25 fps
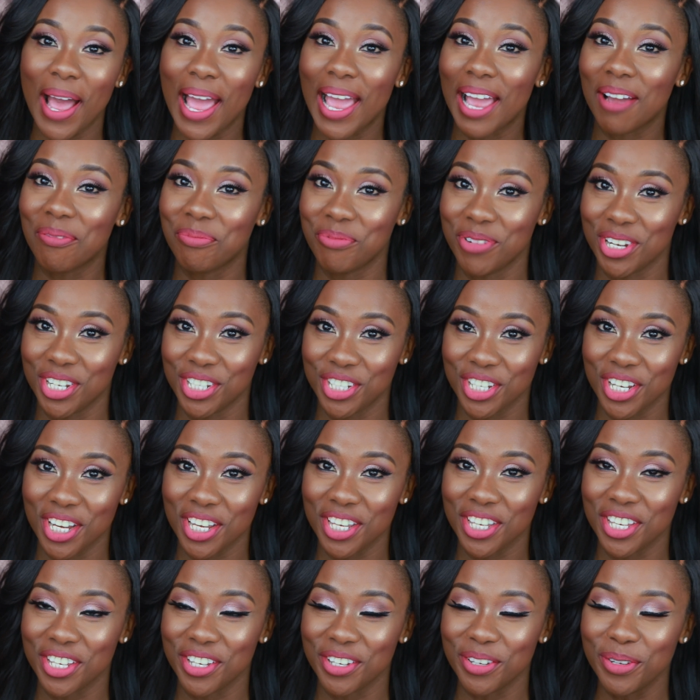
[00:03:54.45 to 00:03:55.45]
I
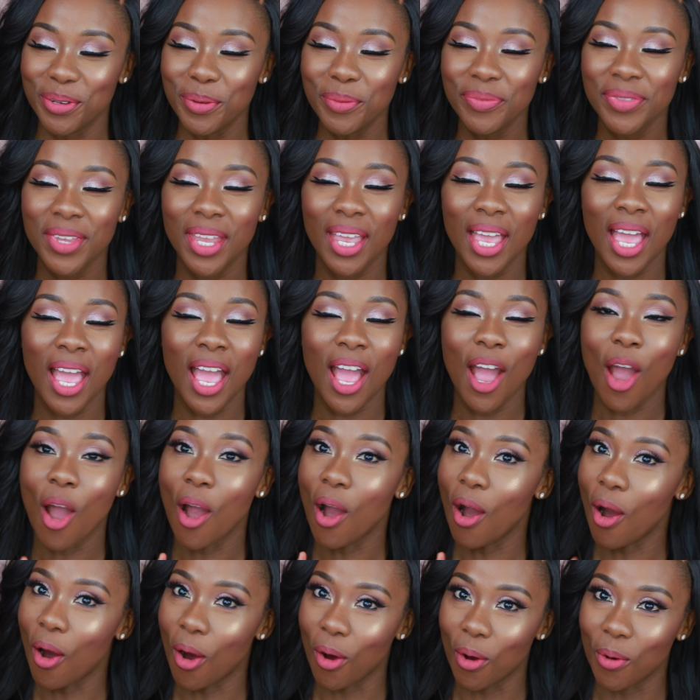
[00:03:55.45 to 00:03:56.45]
appreciate you
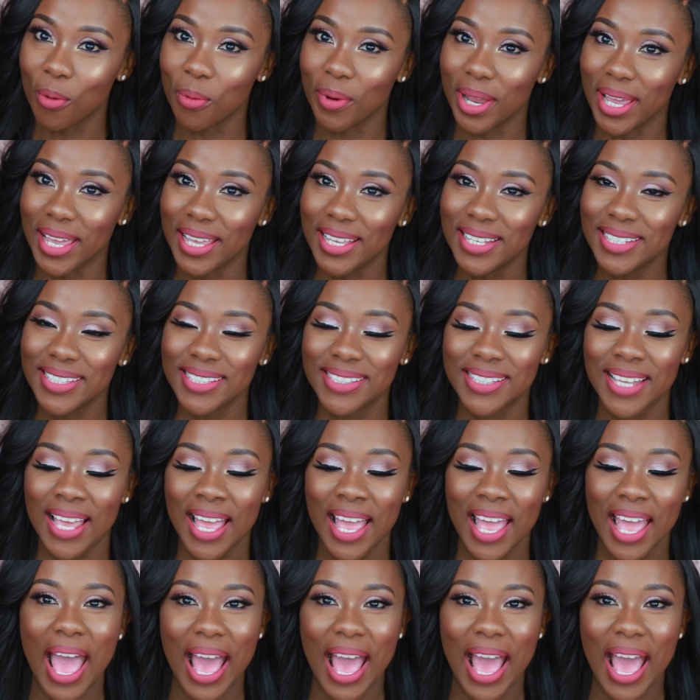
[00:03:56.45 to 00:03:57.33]
always,